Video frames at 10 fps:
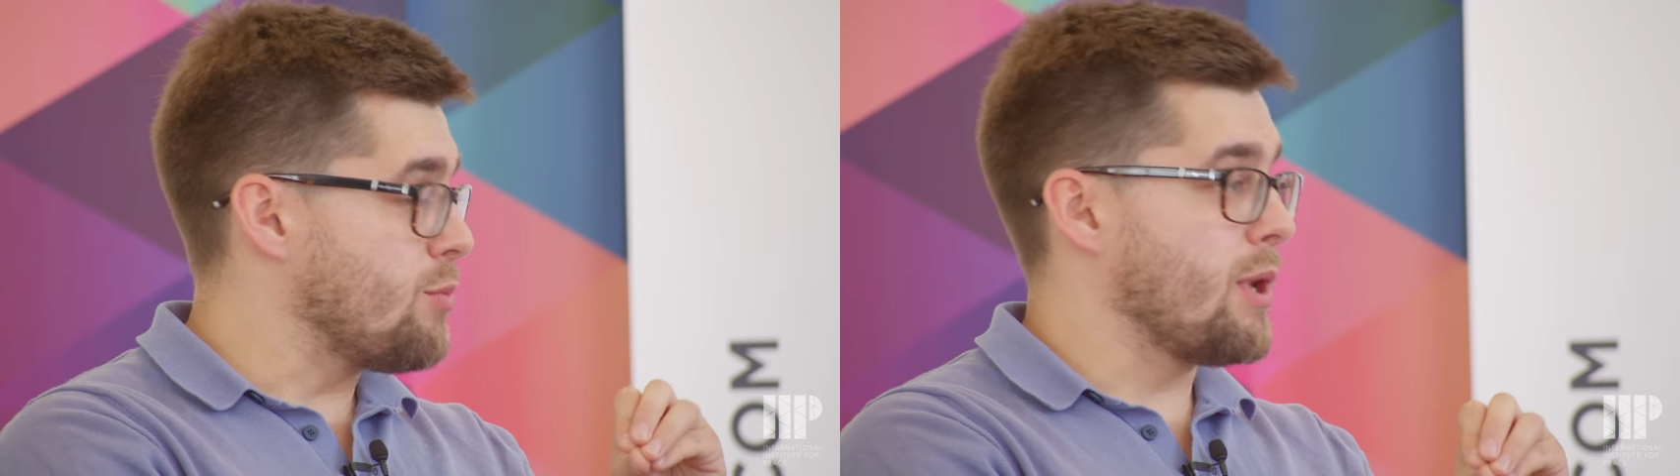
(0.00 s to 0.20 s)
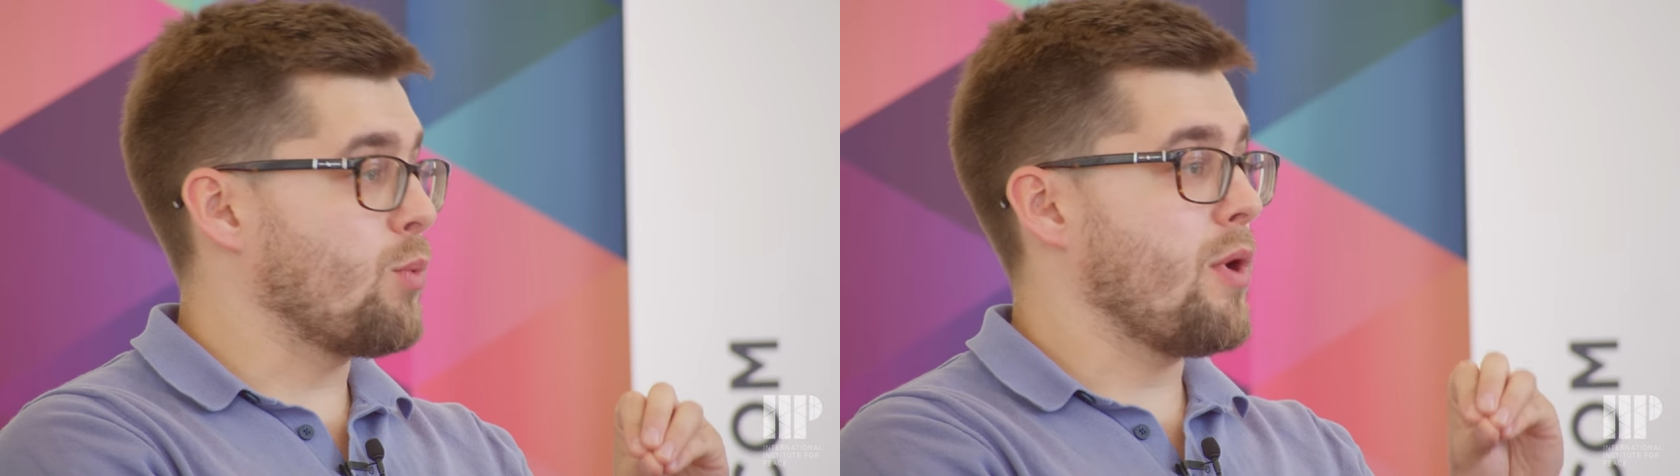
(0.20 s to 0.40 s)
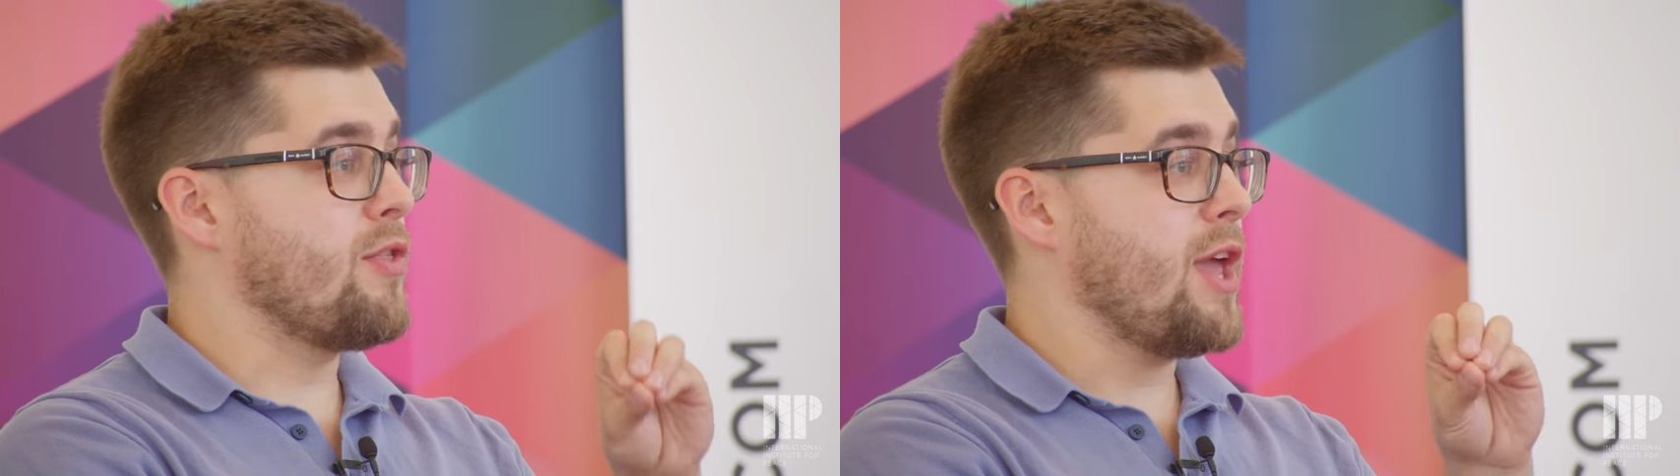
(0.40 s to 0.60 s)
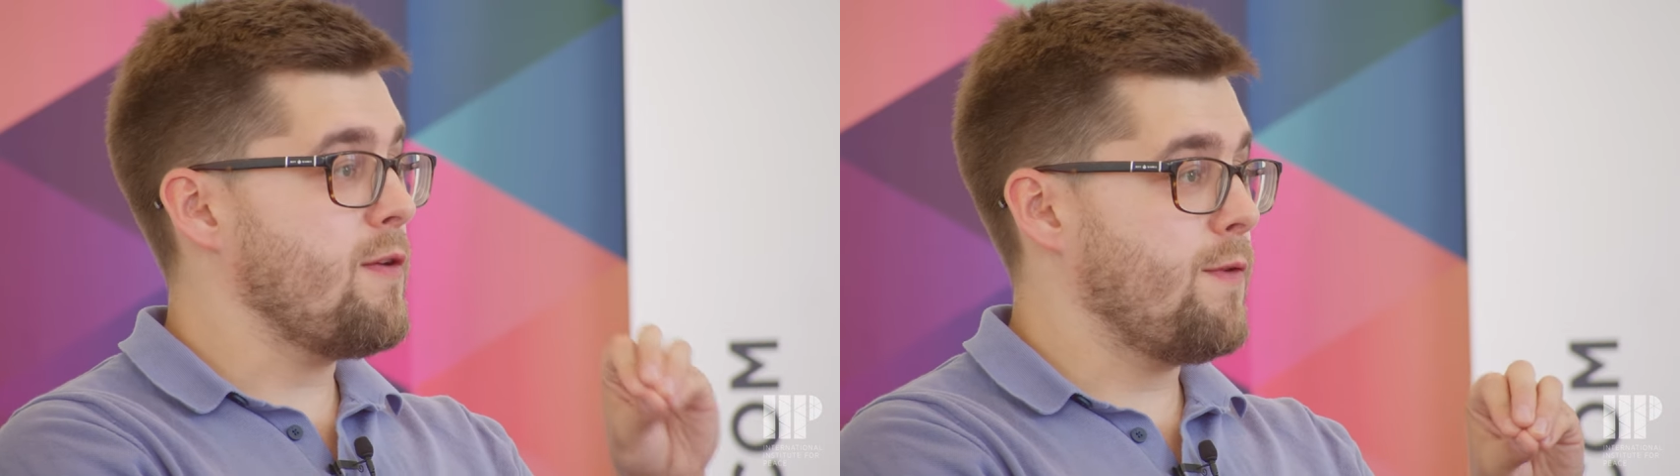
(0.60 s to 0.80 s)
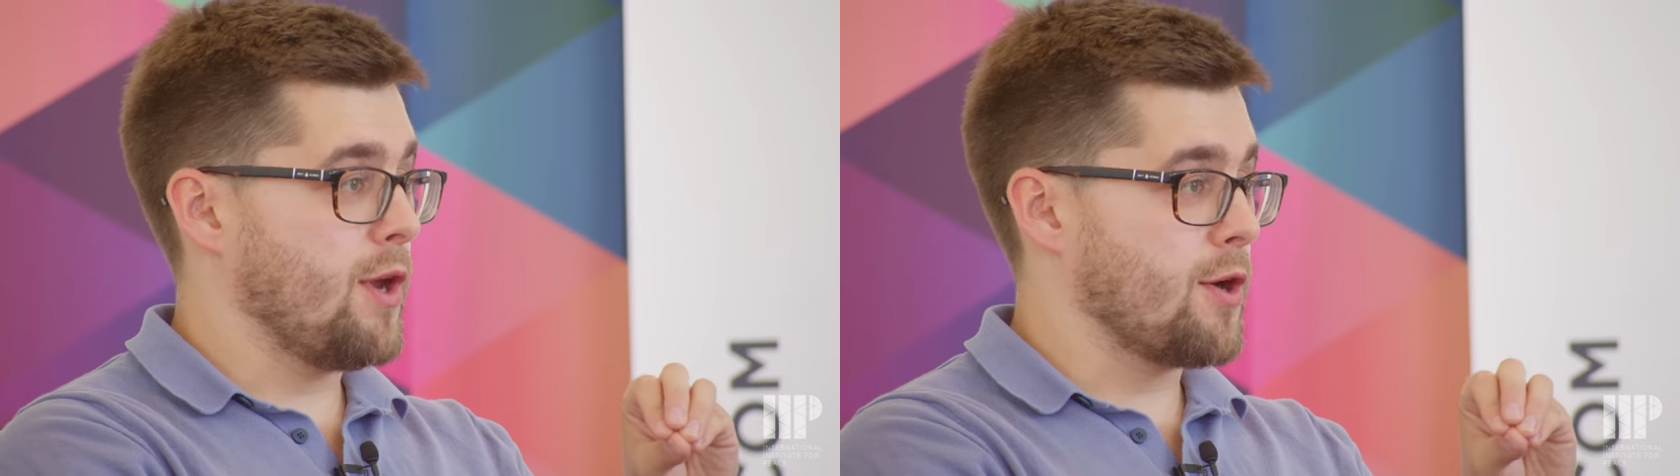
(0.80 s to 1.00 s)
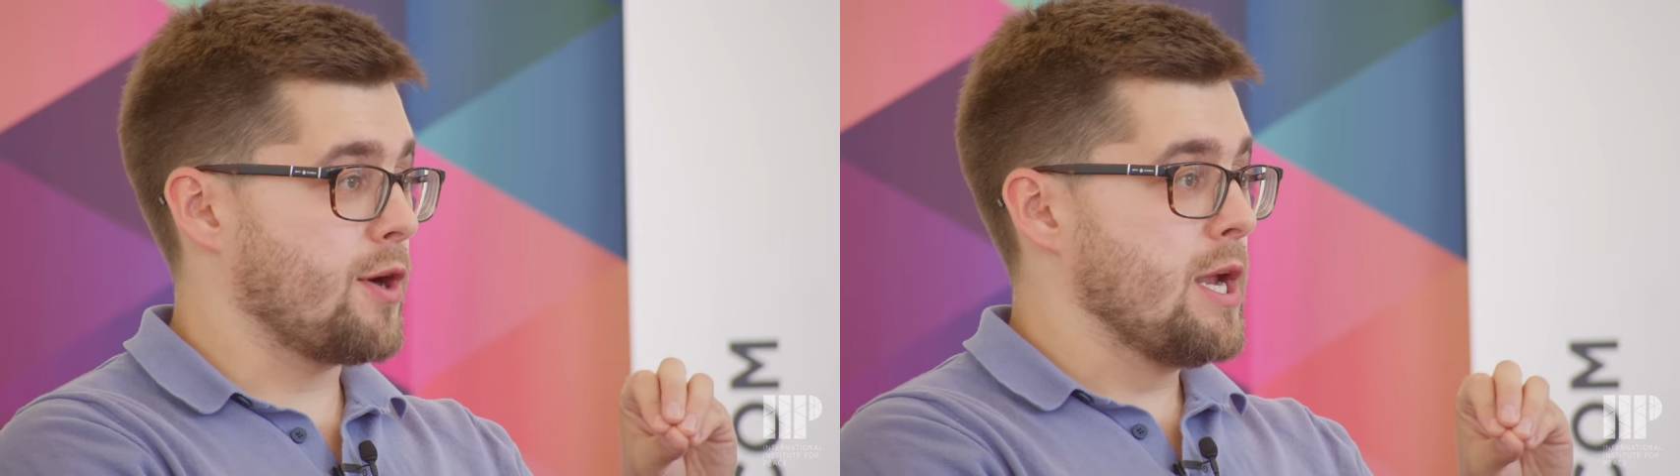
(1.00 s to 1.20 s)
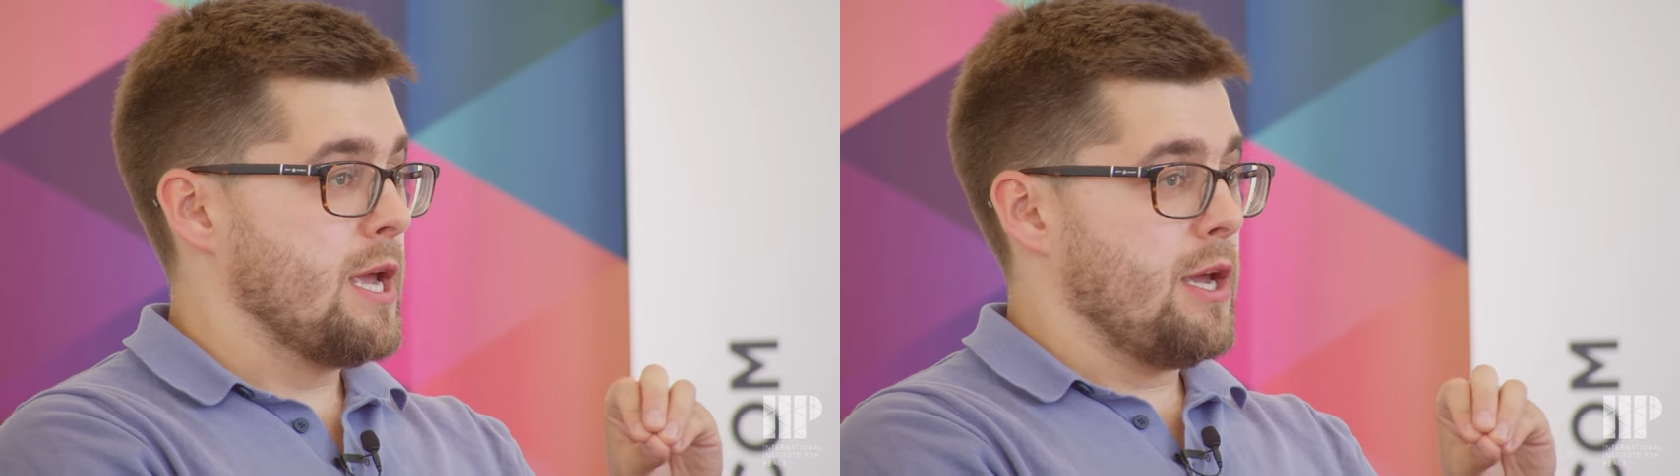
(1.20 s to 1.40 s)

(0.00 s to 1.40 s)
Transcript: but what they fear